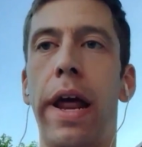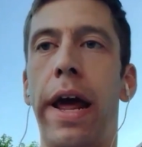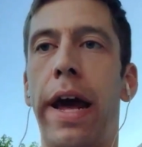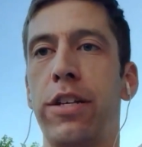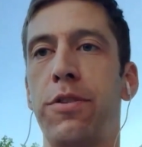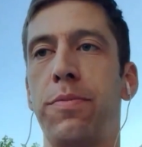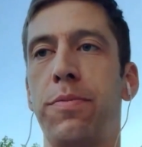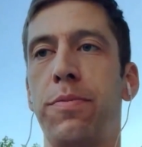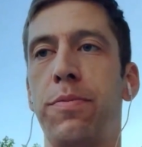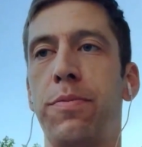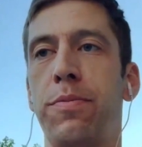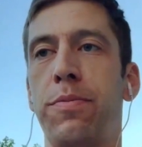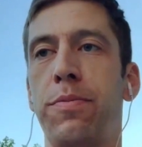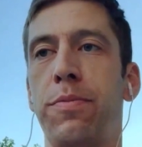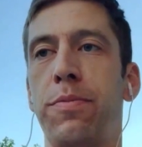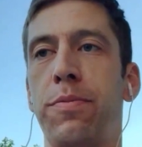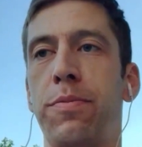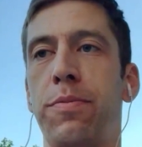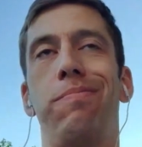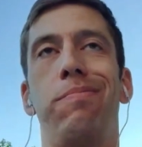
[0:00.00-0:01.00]

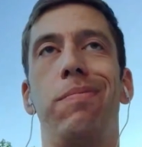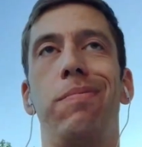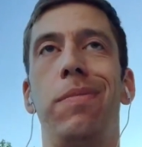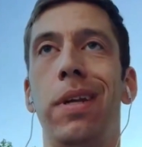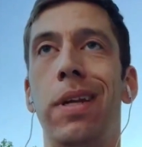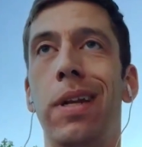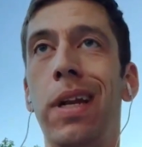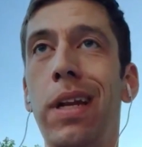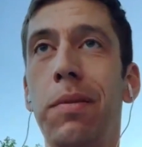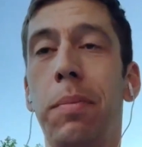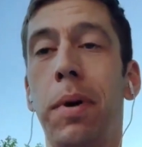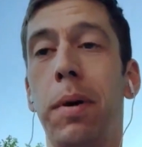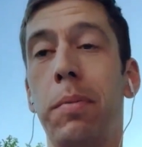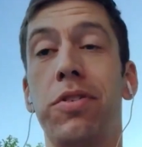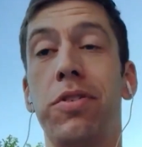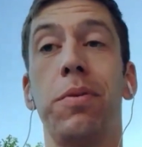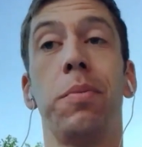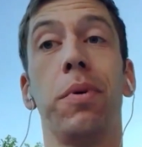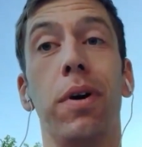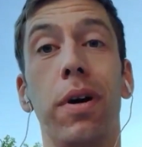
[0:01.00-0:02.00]
expert, you need to publish
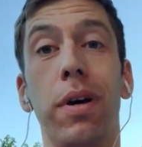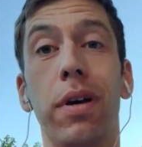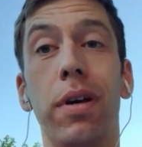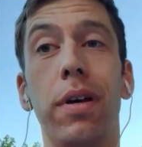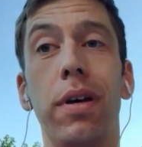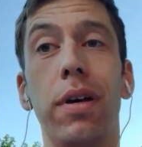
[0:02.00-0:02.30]
a book.